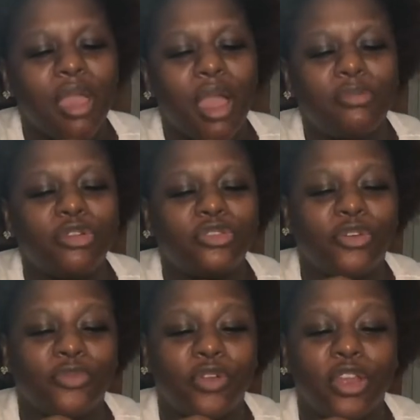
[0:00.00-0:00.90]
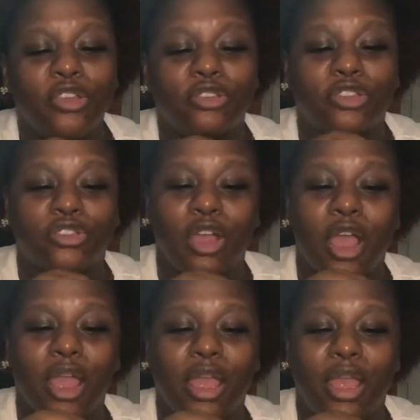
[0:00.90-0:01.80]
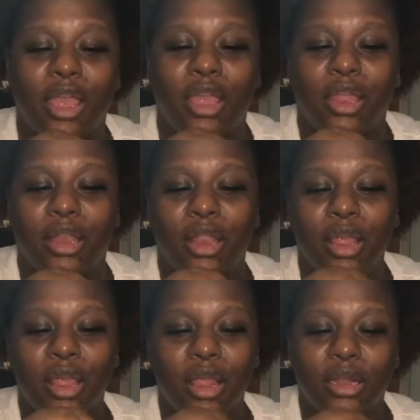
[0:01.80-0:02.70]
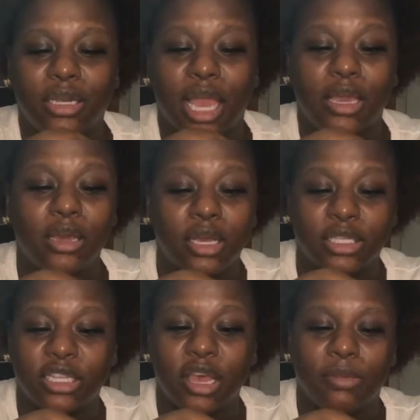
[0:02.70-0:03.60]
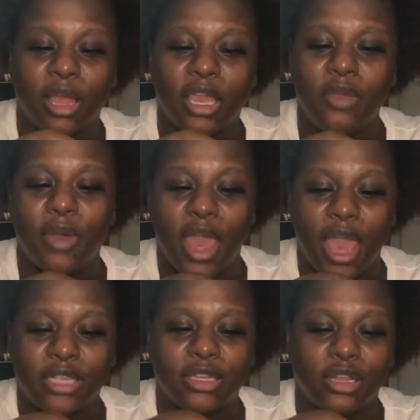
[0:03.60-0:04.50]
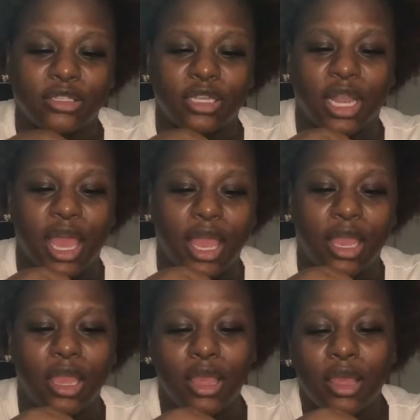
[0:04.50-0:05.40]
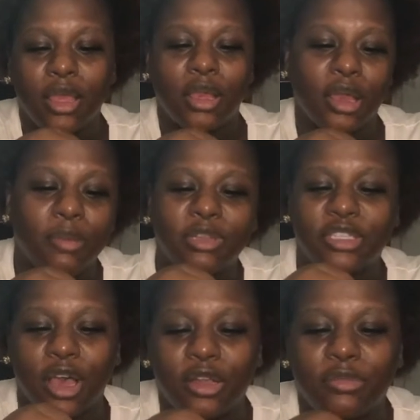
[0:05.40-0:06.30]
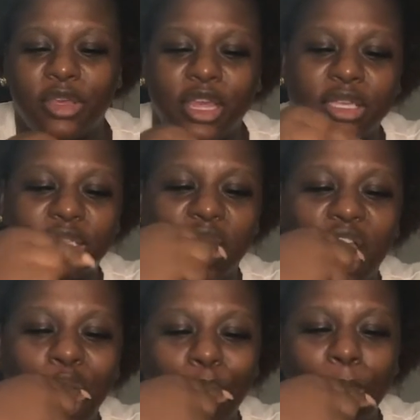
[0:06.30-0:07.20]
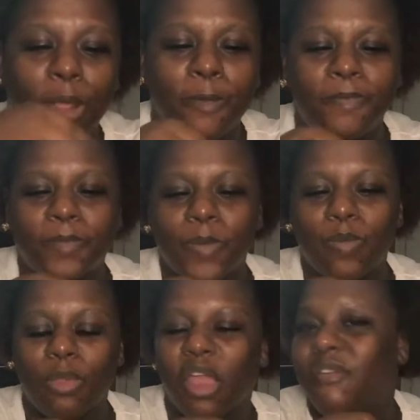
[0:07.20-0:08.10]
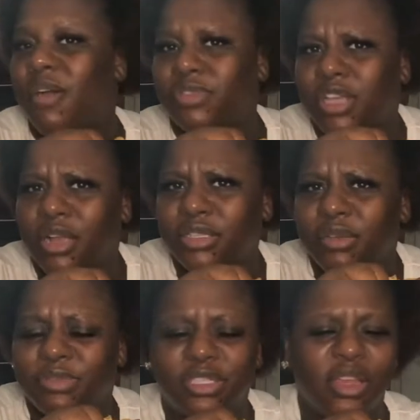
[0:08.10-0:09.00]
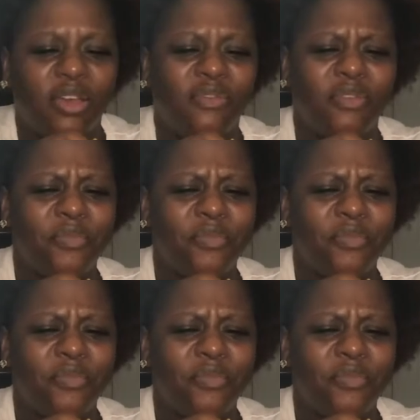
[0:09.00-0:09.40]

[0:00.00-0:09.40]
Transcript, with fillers: mutual friend used to try and like hook us up. Like he would ask her to like come and talk to me and see if I would talk to him and stuff.